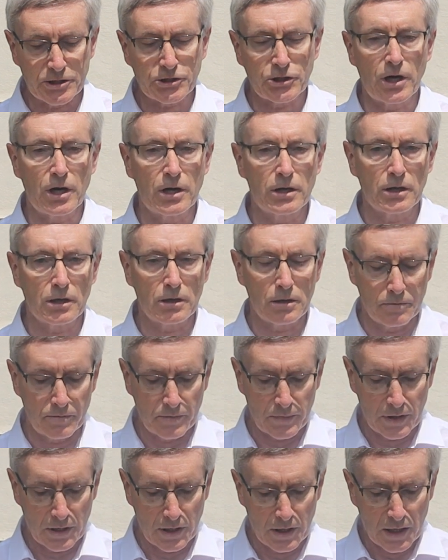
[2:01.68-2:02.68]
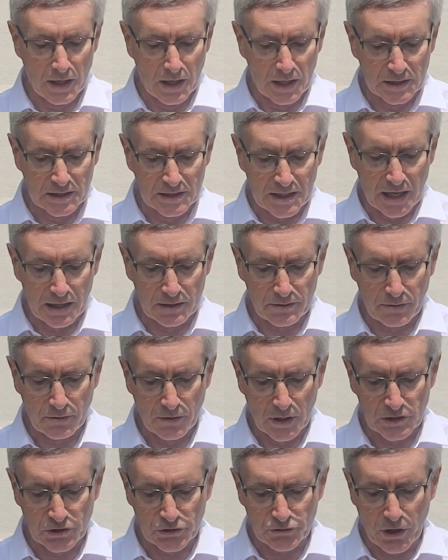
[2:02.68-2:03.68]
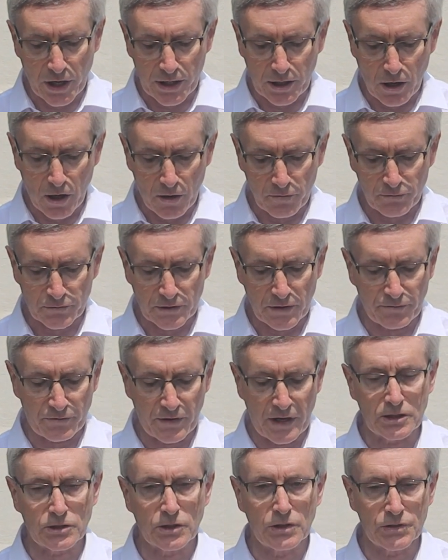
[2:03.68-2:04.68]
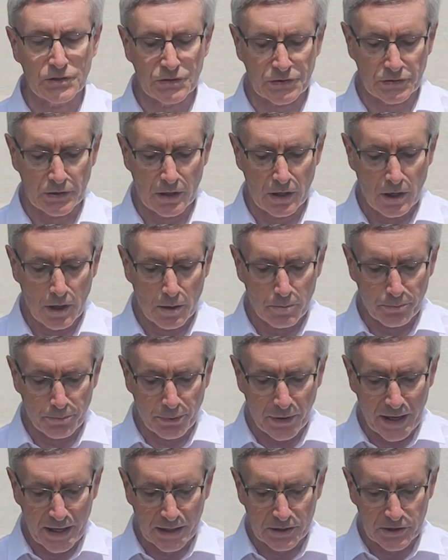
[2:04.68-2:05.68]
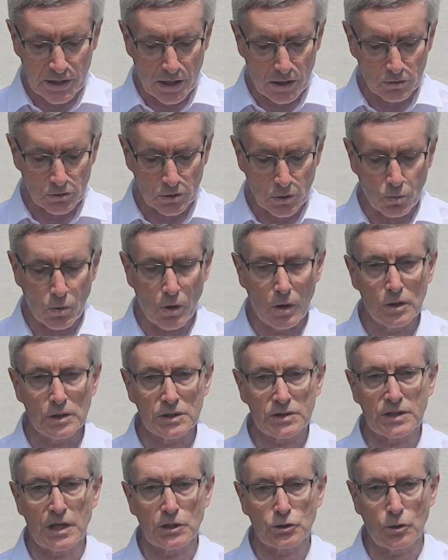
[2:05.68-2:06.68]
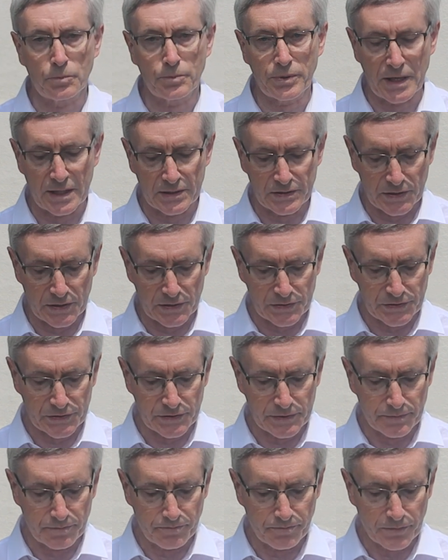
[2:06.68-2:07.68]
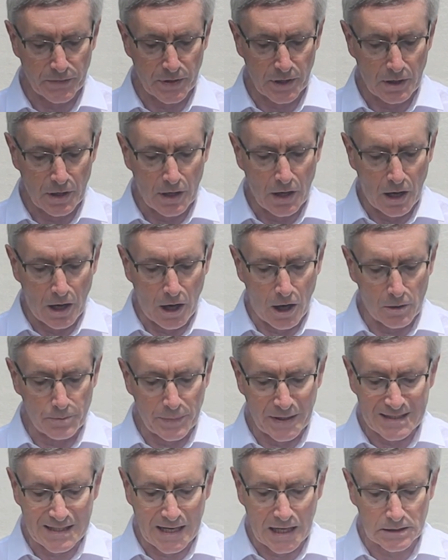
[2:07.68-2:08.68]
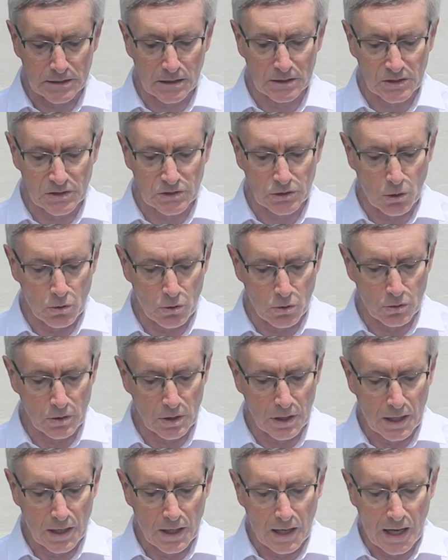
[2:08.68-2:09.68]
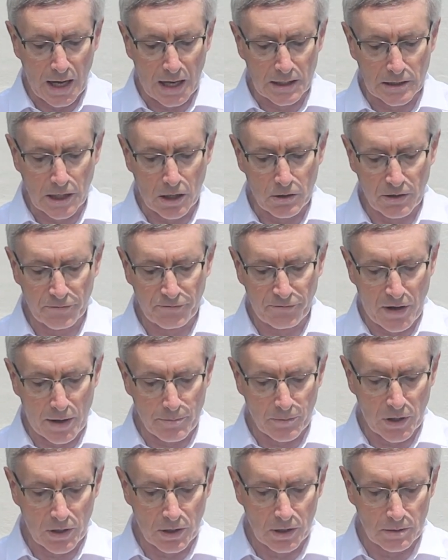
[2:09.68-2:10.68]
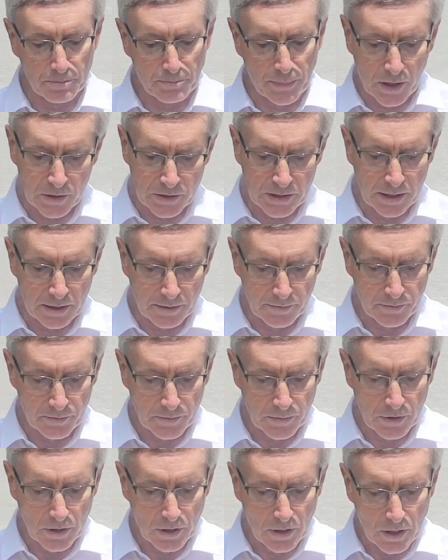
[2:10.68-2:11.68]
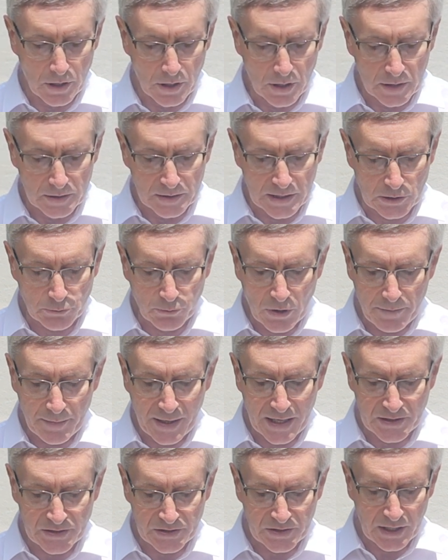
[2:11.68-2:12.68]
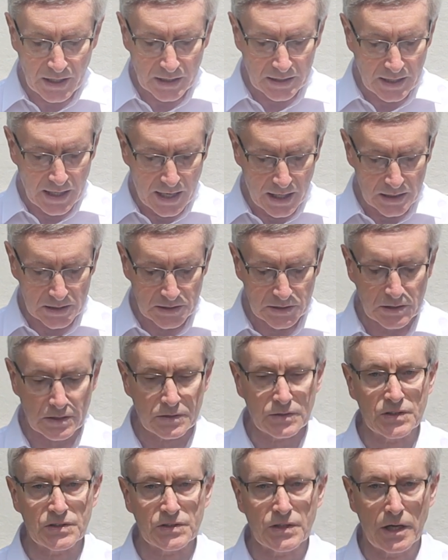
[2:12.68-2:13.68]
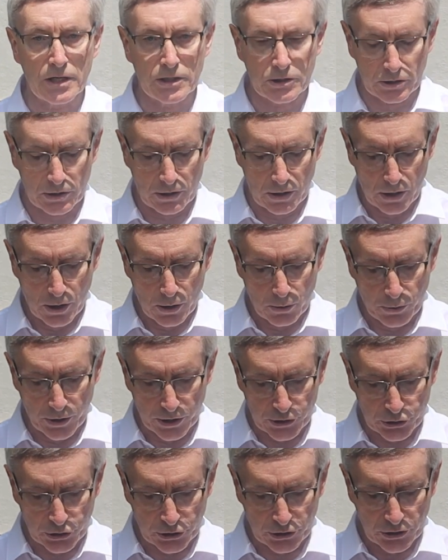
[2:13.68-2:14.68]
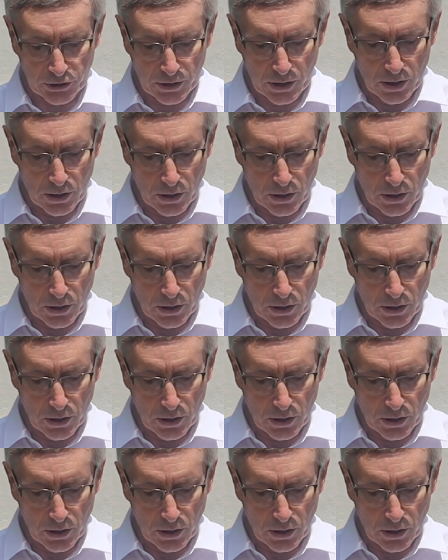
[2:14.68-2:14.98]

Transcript: eternal. Death, strike off the fetters, break down the walls that oppress us, our bedazzled soul and our ephemeral body, that we may see at last the sight which